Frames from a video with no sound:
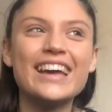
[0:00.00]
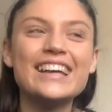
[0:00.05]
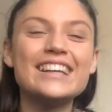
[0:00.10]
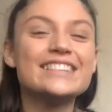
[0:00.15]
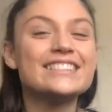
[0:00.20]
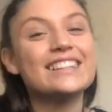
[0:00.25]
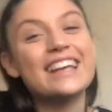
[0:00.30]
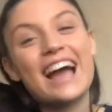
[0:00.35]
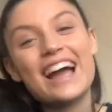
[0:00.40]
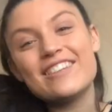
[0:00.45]

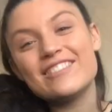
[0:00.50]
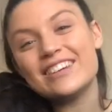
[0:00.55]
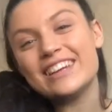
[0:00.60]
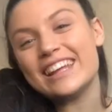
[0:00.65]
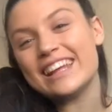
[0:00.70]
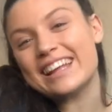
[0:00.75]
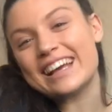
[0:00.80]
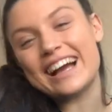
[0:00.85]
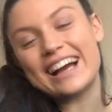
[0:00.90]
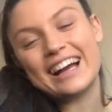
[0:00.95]
So yeah, I
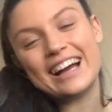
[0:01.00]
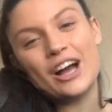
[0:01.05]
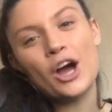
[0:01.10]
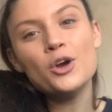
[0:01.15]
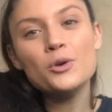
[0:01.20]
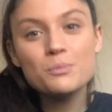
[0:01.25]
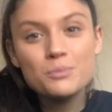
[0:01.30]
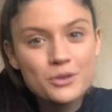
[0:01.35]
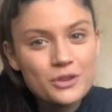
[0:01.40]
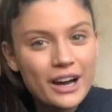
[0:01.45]
really hope
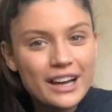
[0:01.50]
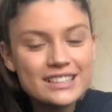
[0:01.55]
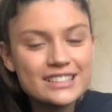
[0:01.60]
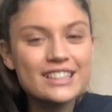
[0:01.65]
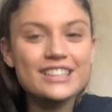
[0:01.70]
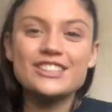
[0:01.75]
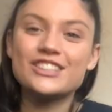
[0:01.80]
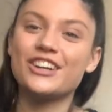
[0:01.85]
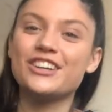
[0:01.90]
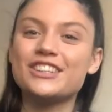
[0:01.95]
you guys
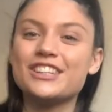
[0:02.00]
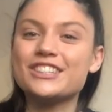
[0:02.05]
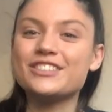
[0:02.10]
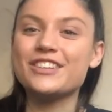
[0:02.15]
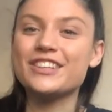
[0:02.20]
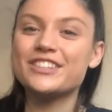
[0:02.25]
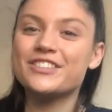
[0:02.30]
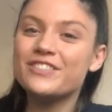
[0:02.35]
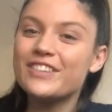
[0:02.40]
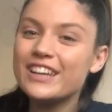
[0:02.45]
enjoyed this
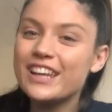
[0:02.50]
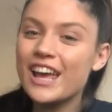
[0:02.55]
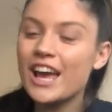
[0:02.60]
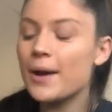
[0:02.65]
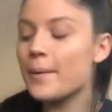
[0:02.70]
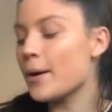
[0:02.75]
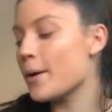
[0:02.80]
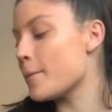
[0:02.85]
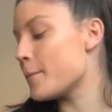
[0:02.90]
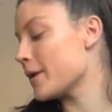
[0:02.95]
week's video.
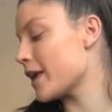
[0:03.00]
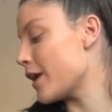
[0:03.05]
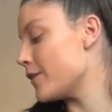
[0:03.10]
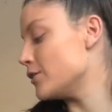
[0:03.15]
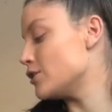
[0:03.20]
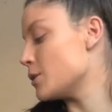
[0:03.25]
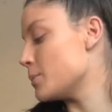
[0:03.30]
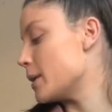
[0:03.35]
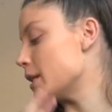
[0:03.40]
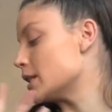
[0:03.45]
I hope it gave you
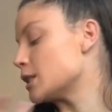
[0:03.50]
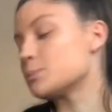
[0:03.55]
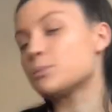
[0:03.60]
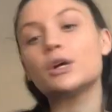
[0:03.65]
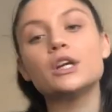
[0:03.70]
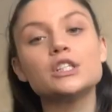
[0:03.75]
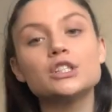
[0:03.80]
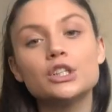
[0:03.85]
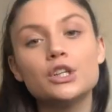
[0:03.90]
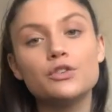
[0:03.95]
some
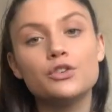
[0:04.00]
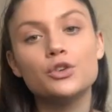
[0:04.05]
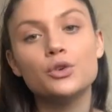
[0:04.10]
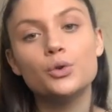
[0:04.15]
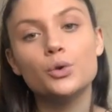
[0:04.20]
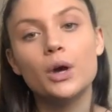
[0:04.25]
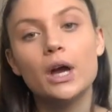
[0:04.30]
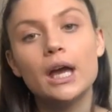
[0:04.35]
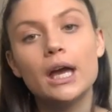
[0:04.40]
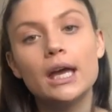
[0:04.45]
inspiration if
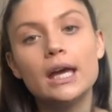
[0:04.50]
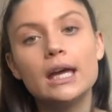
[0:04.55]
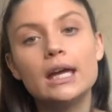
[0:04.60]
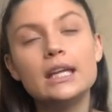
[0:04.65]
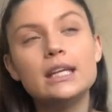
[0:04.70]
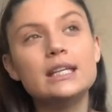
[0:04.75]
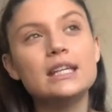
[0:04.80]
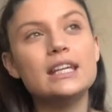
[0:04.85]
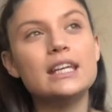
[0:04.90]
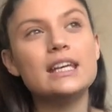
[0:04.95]
you
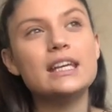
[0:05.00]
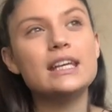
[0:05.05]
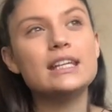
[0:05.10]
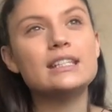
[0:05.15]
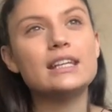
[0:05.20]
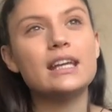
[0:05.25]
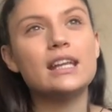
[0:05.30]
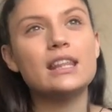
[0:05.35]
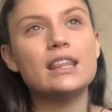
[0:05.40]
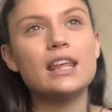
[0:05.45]
need
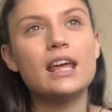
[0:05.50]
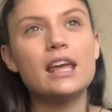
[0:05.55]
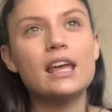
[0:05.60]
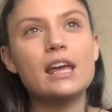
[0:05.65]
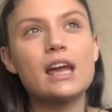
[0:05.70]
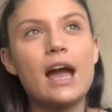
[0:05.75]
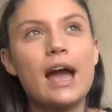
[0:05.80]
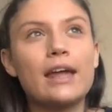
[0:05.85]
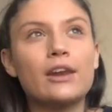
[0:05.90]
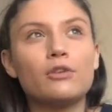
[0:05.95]
anything.
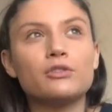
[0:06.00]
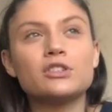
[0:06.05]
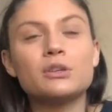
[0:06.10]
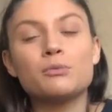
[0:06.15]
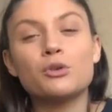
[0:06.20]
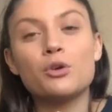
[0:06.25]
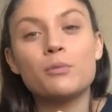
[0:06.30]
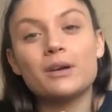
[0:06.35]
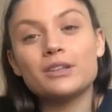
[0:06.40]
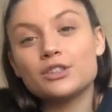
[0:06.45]
And obviously I'm
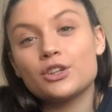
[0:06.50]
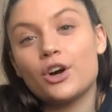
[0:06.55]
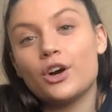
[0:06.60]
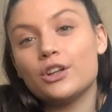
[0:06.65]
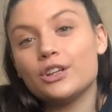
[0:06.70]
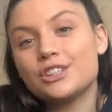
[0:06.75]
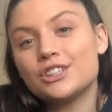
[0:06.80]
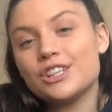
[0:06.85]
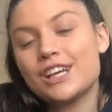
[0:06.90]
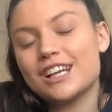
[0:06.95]
going back to
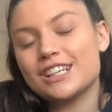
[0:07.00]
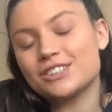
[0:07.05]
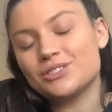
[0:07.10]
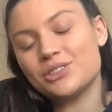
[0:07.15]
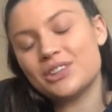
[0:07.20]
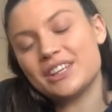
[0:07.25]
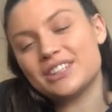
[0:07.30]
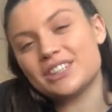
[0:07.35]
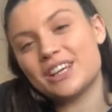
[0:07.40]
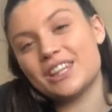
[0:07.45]
college next
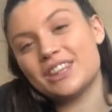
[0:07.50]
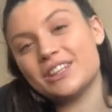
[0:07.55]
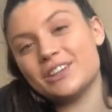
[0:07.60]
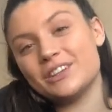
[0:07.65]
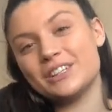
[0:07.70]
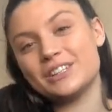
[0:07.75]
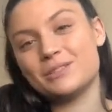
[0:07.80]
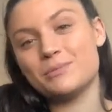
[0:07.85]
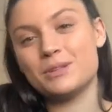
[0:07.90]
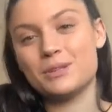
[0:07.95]
week, so I thought
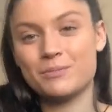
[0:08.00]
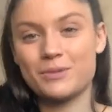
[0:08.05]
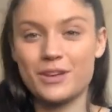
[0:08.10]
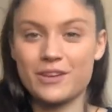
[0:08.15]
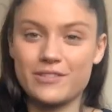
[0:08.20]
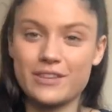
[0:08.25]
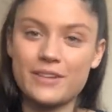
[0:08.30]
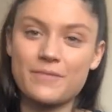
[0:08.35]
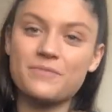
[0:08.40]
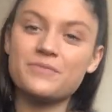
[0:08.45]
this would be the
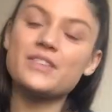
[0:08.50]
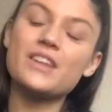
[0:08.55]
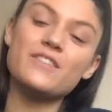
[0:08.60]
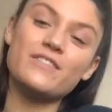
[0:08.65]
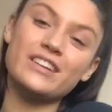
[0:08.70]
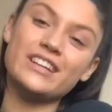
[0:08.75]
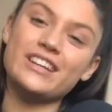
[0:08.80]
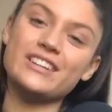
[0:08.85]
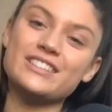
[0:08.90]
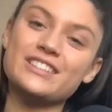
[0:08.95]
perfect
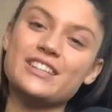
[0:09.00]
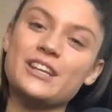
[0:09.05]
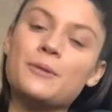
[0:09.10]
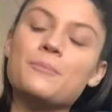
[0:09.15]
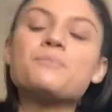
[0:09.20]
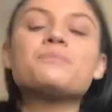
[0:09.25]
video to do.